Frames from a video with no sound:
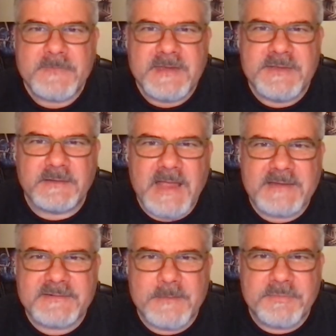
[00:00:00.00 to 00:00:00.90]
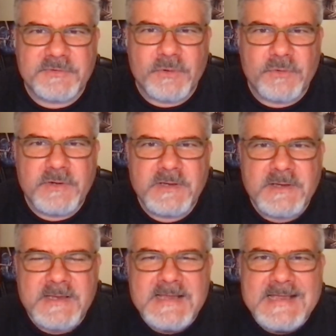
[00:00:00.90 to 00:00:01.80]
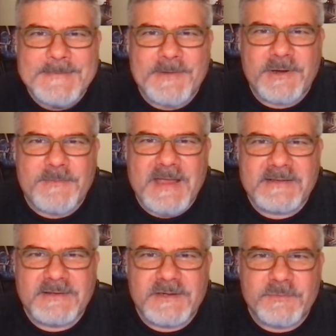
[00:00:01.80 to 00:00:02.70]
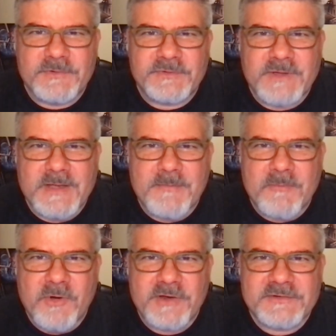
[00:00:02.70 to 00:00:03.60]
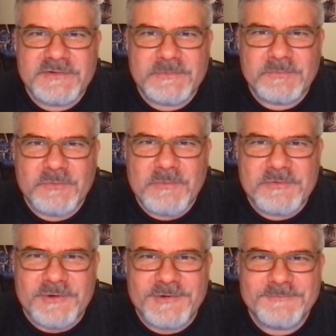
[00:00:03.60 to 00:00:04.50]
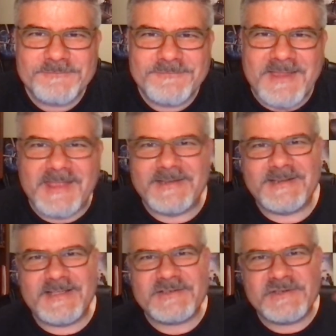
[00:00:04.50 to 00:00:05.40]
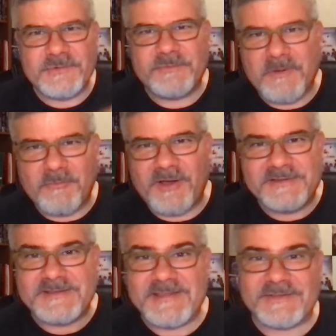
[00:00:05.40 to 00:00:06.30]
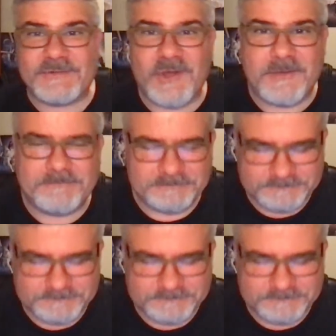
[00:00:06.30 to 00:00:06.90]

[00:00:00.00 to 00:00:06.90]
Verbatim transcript: in the last episode, Mary Magdalene was uh, memorizing some scripture, and uh, she was memorizing this song.